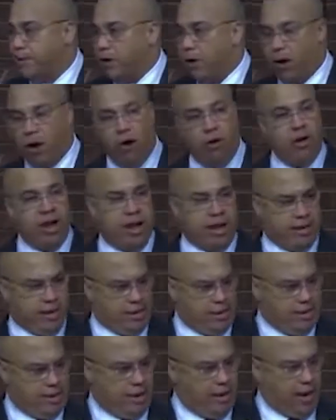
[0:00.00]

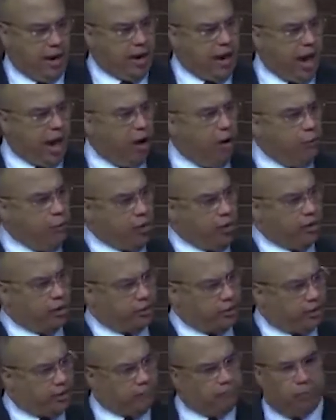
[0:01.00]
hurting in
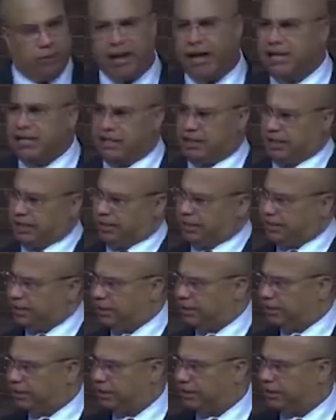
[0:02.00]
areas and in
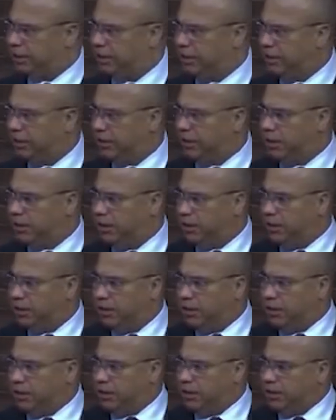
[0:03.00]
places
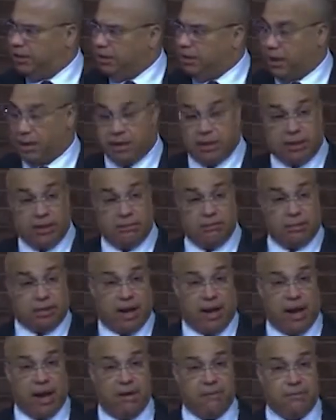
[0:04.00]
that
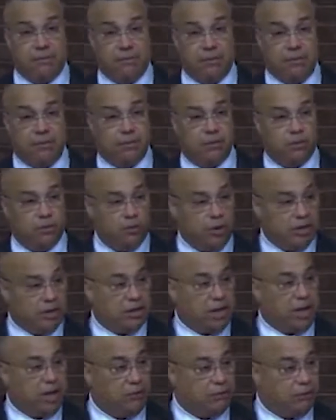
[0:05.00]
sometimes we
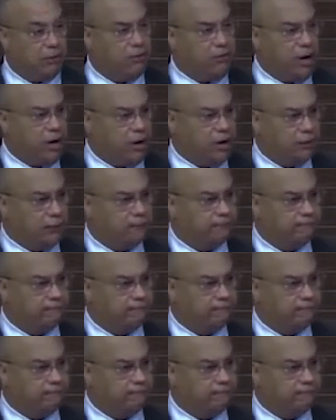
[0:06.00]
take for granted.